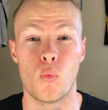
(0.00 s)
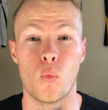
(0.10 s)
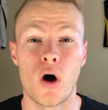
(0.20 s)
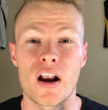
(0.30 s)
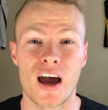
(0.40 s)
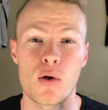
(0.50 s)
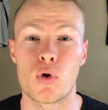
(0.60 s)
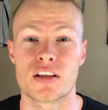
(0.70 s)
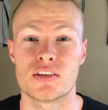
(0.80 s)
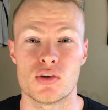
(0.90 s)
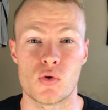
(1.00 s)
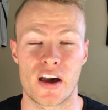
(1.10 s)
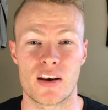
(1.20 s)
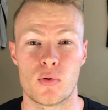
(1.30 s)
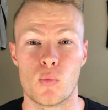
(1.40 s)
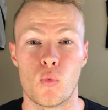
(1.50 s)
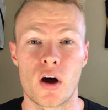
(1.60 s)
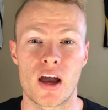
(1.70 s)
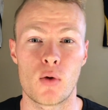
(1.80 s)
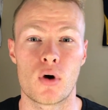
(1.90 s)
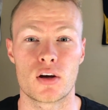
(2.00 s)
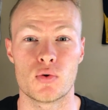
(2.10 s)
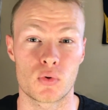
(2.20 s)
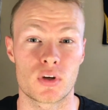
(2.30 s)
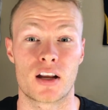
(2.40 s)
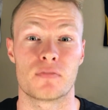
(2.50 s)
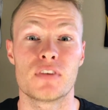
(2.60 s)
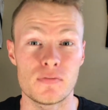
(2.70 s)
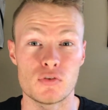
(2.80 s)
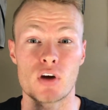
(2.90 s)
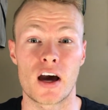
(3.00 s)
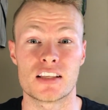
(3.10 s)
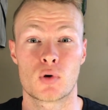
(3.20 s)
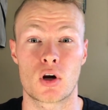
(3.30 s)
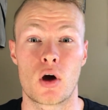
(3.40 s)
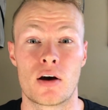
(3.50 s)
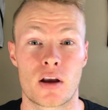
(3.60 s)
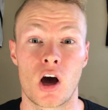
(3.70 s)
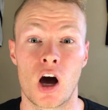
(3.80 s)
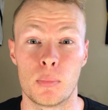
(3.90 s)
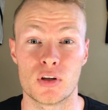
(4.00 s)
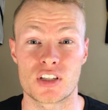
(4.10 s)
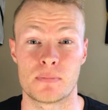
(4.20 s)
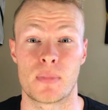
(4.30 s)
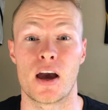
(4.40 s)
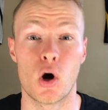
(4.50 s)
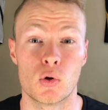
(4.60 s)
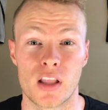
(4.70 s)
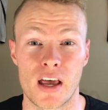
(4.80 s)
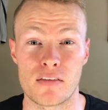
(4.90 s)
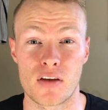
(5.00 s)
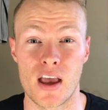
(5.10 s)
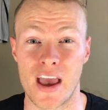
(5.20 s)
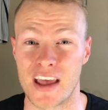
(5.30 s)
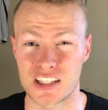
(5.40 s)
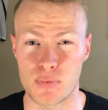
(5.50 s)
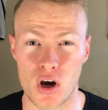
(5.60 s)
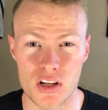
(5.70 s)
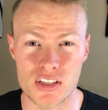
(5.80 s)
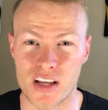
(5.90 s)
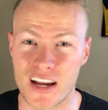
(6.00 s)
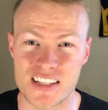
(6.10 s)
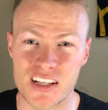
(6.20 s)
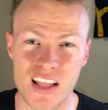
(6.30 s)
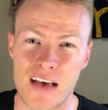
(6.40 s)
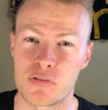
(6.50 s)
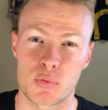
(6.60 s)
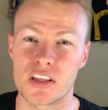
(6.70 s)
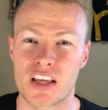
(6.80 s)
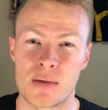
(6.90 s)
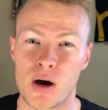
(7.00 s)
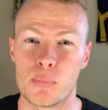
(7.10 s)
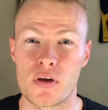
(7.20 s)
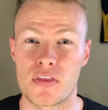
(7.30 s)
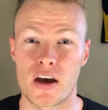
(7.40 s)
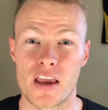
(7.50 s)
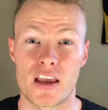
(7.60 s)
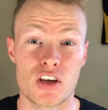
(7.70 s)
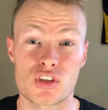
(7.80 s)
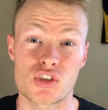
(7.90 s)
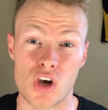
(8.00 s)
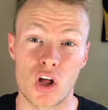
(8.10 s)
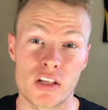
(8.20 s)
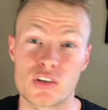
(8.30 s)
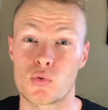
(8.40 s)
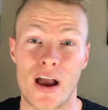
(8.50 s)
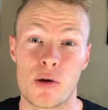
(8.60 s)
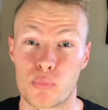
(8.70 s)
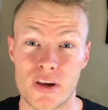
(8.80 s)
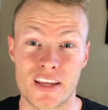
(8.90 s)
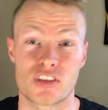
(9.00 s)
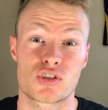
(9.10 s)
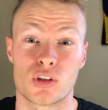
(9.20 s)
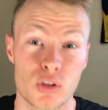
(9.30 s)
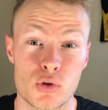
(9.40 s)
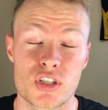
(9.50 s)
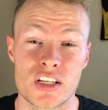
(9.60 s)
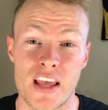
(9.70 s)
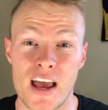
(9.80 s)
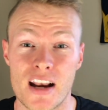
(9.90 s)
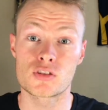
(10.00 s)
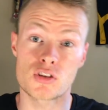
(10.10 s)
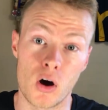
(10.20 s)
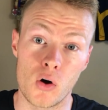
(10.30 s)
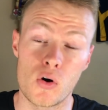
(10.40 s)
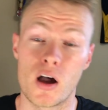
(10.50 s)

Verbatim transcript: what I want to do and what I want to kind of give you guys and what do I want to accomplish in my own life. And to be honest, I still haven't really come up with a solid groundbreaking solution yet. So